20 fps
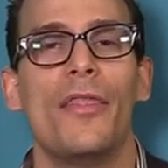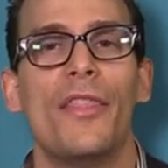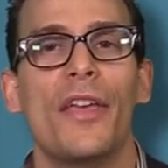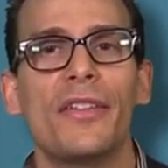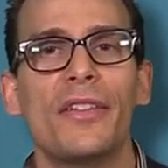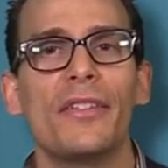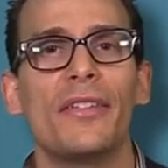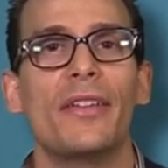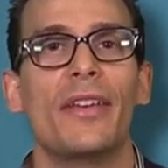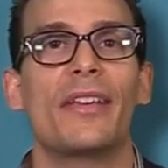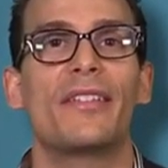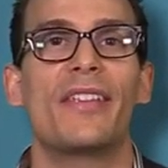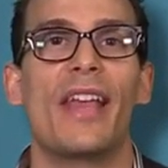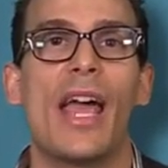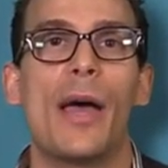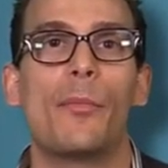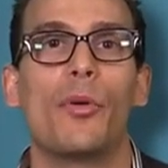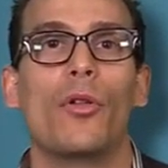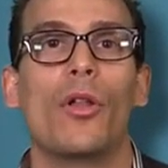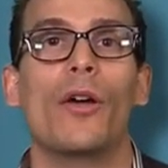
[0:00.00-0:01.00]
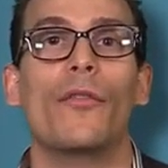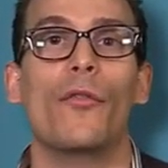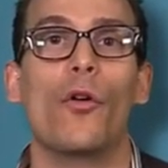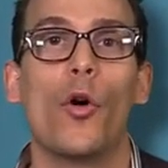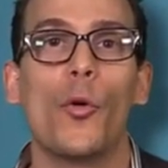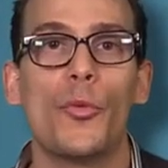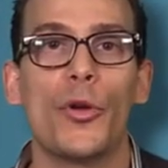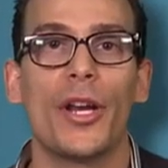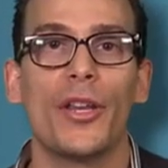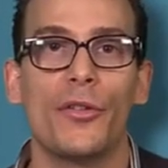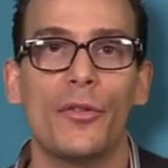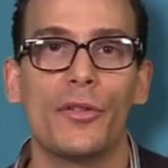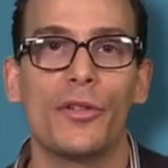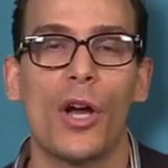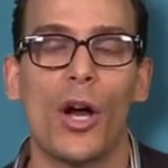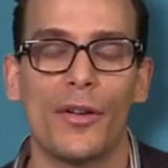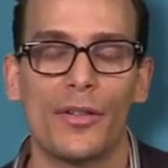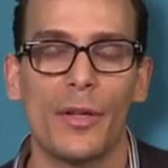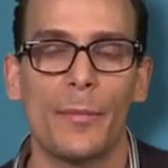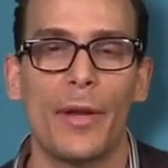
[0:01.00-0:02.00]
This is an example of opioid-induced
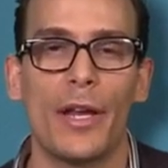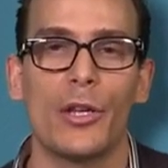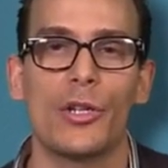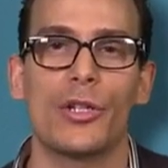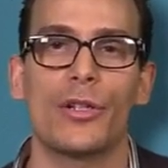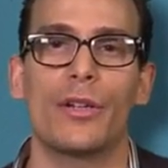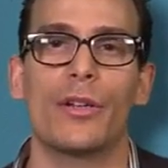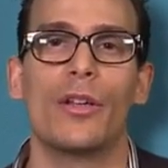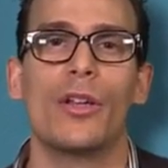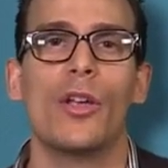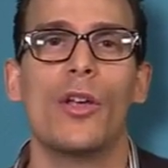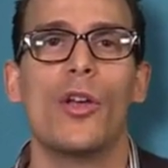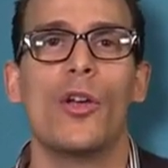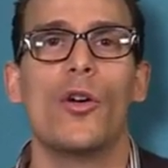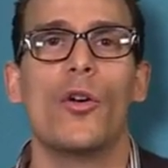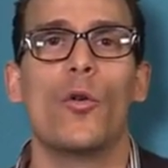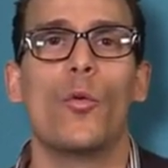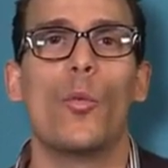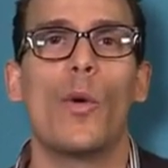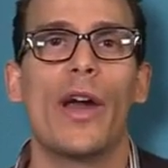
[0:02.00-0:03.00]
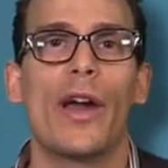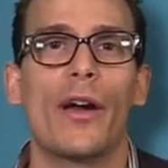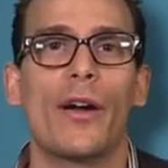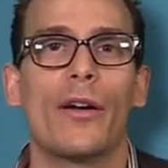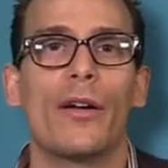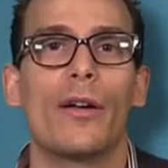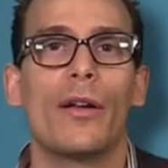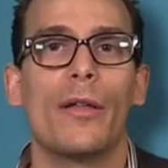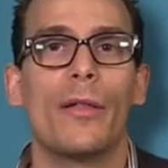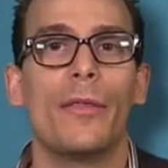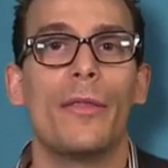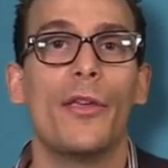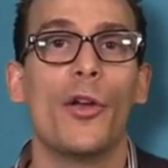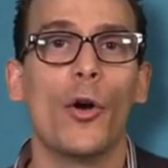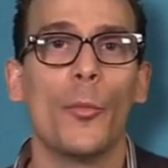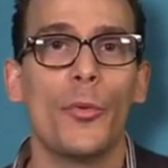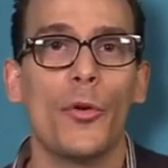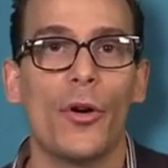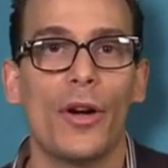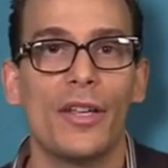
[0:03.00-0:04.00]
constipation, where the
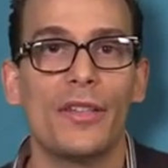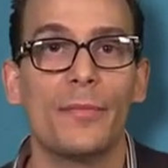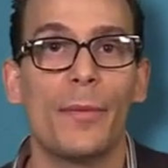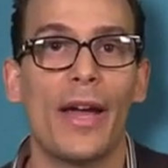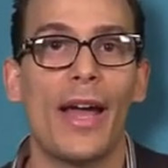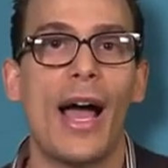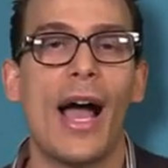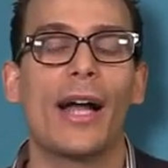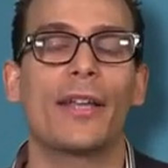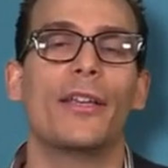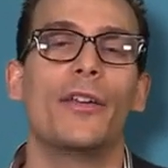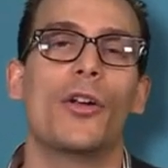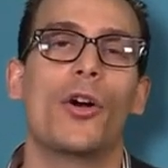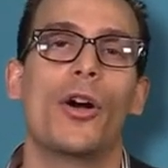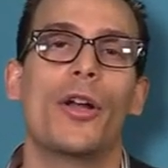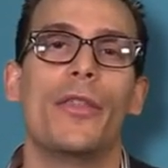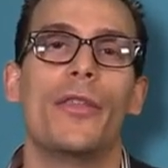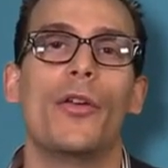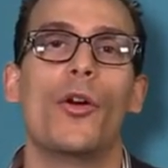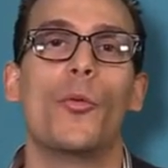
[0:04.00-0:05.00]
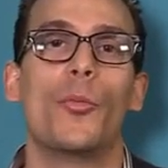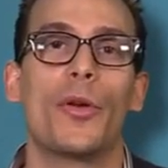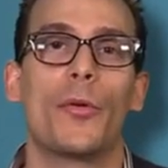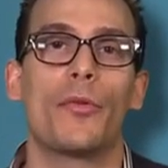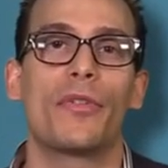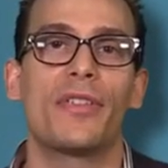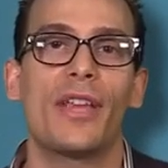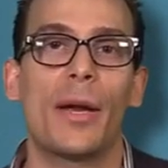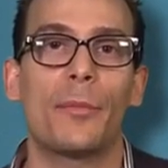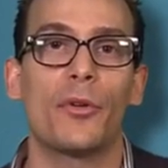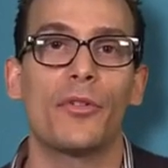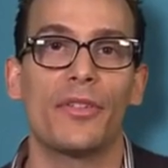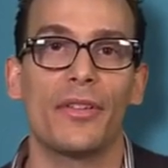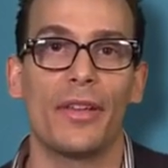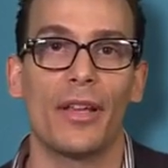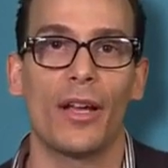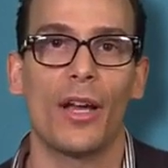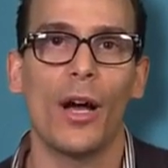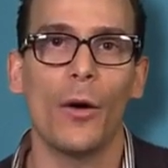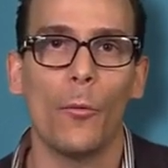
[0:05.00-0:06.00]
opioids, by acting on the opioid receptors in
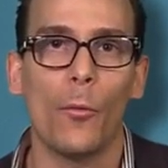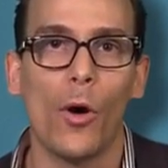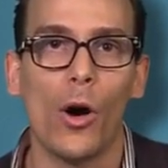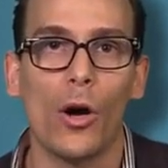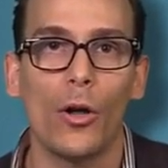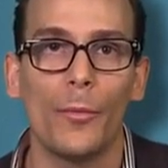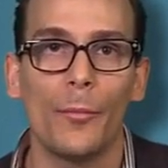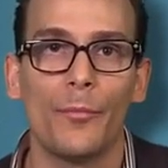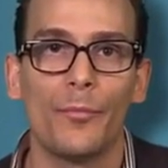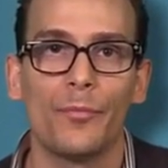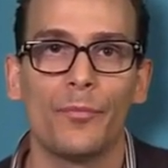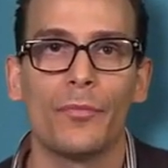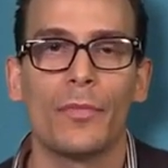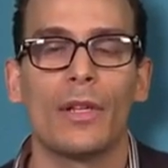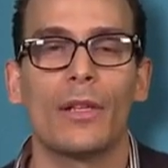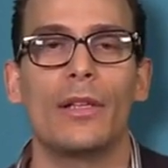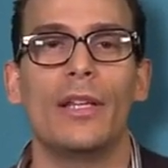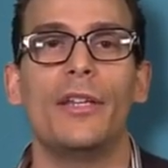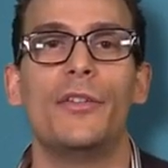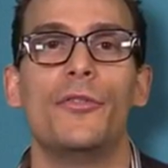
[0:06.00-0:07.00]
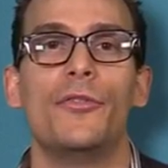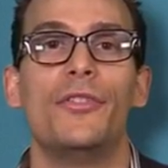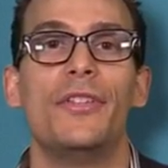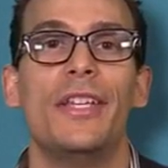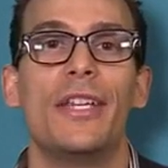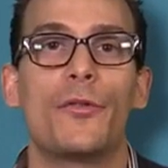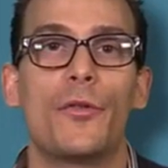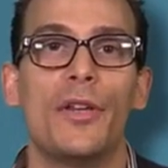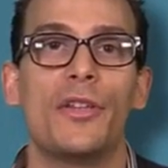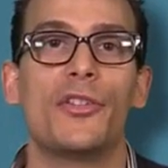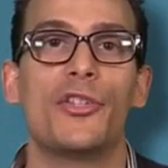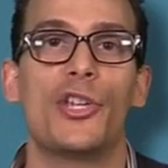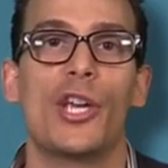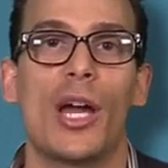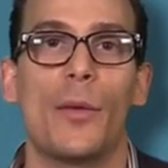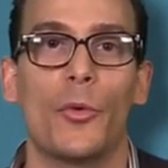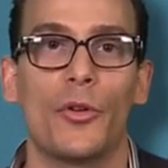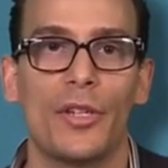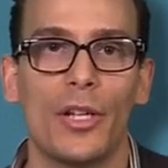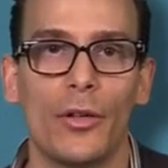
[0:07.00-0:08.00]
the gut wall, lead to decreased
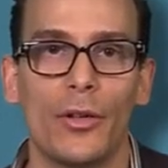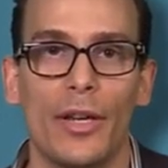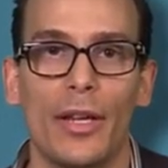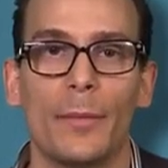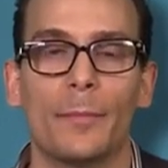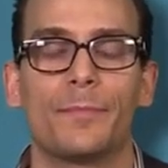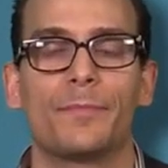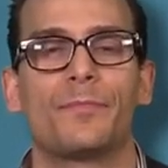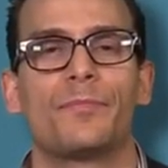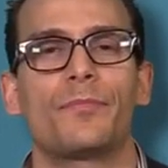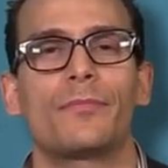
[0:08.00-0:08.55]
GI motility.